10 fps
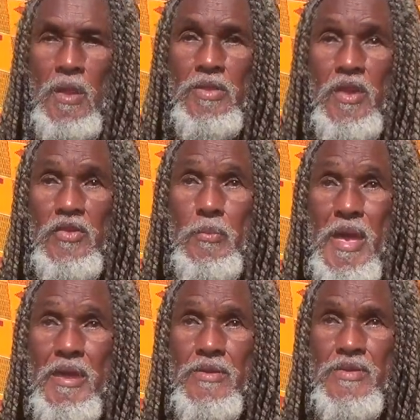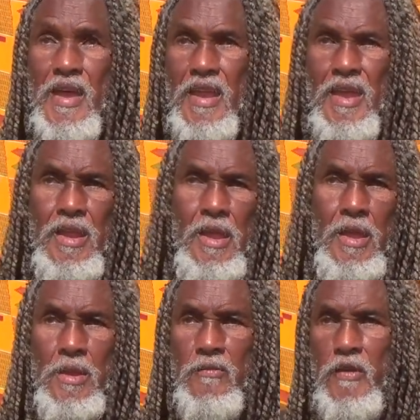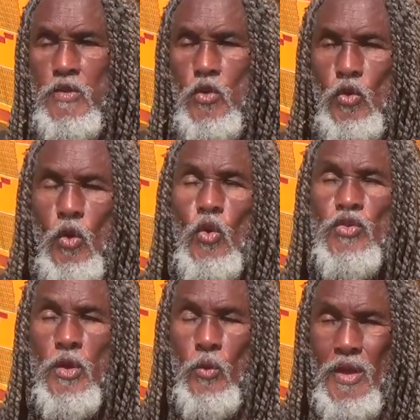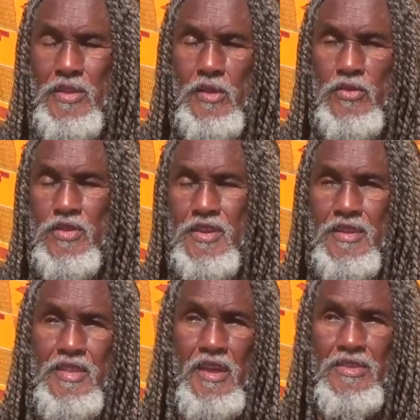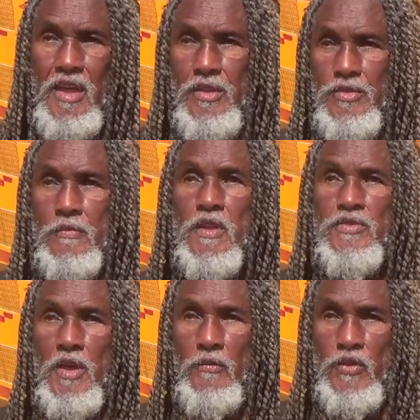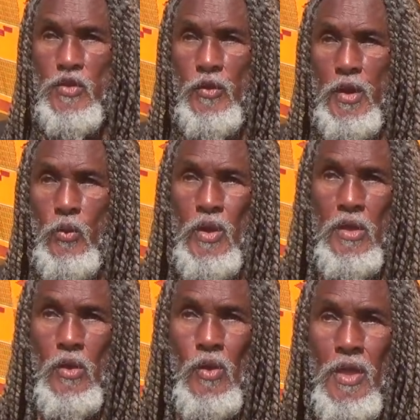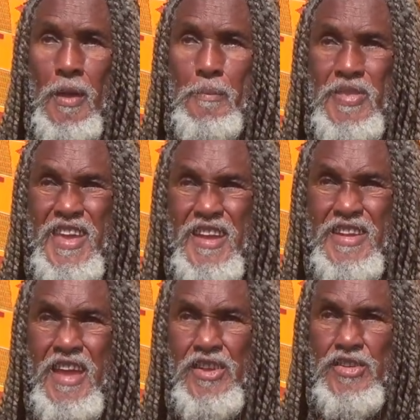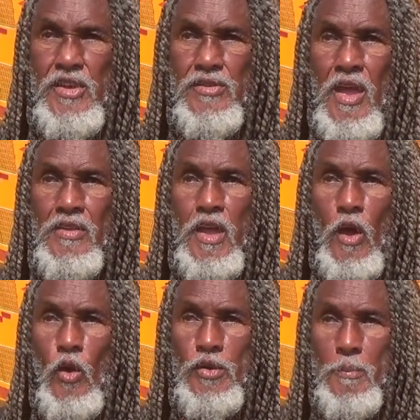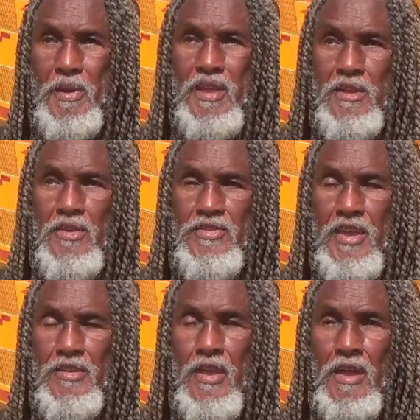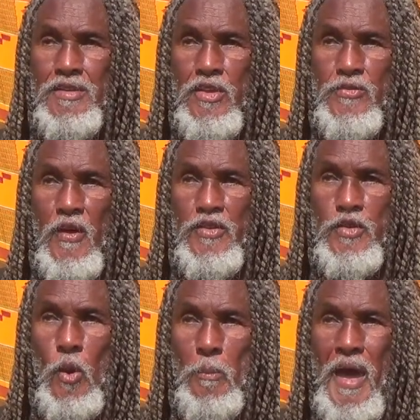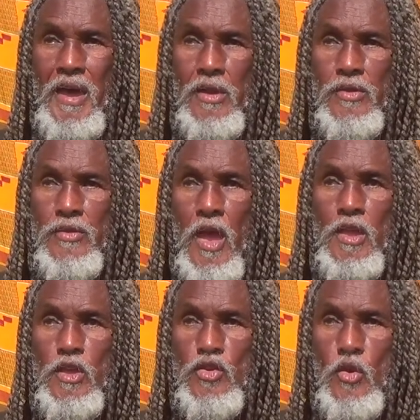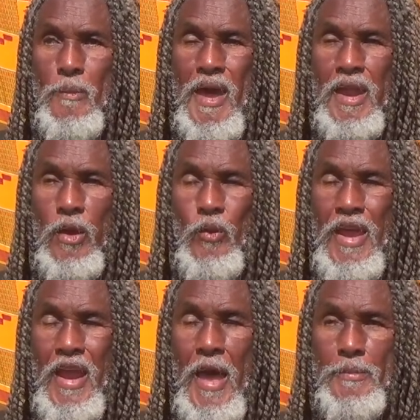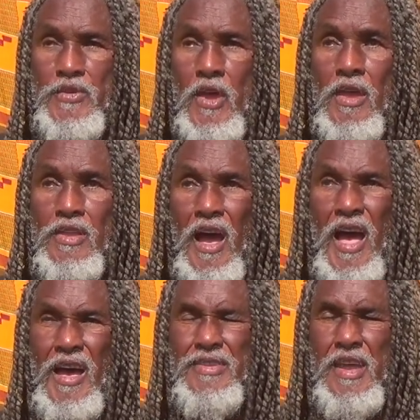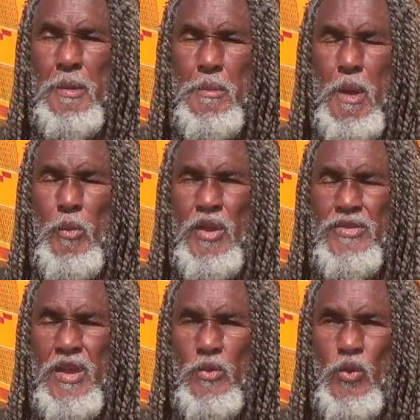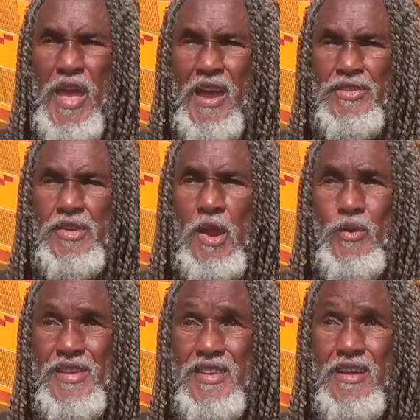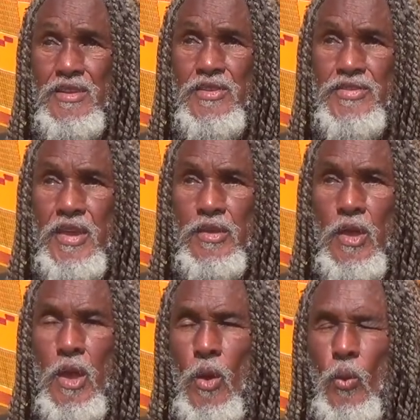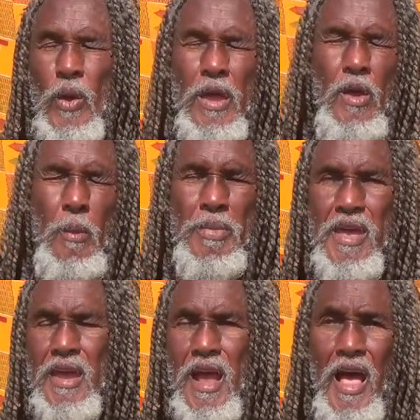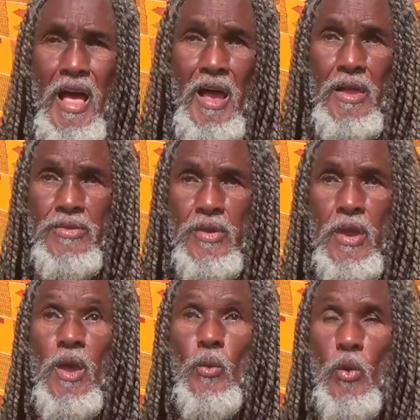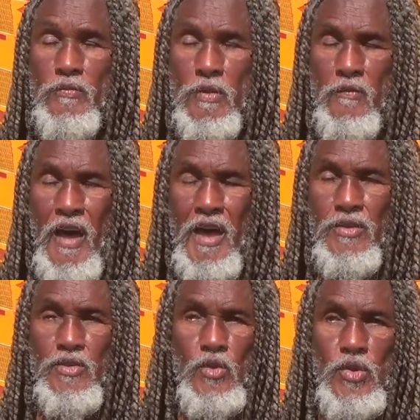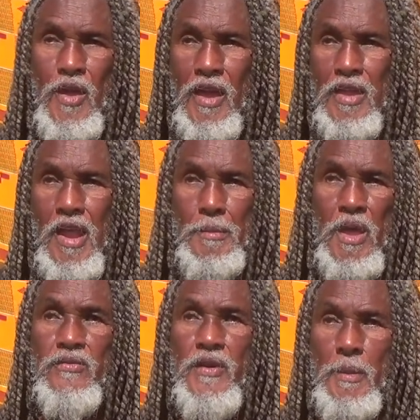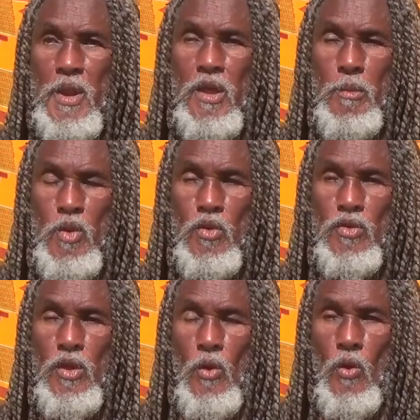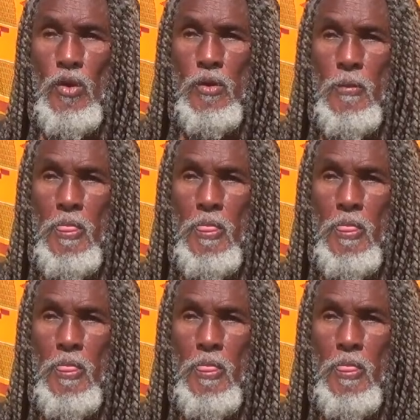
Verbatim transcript: This means that any individual who surrenders to the dictates of the self asserted will, the addictions, the codependencies, dysfunctional patterns, the traumatic relapse, the haunting memories and reactionary tendencies, will be at odds with divine social, economic, family, community order.